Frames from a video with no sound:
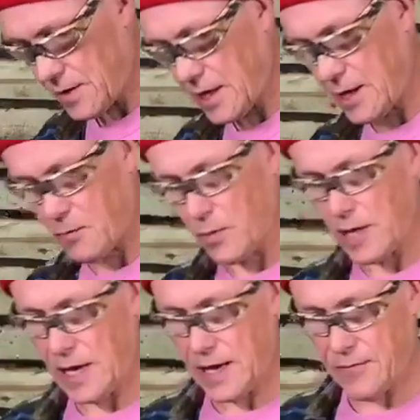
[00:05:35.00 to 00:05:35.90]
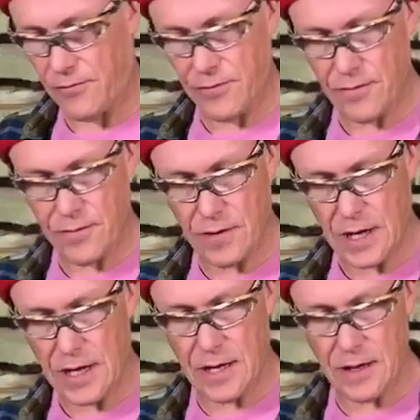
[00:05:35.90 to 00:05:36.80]
cap, we have
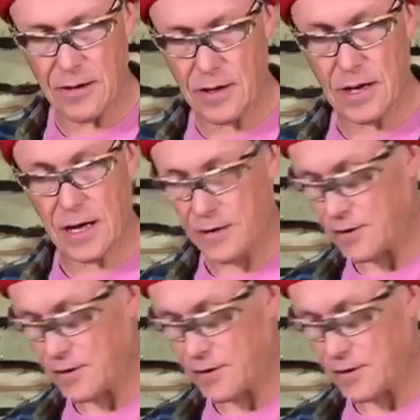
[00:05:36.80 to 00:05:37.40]
and the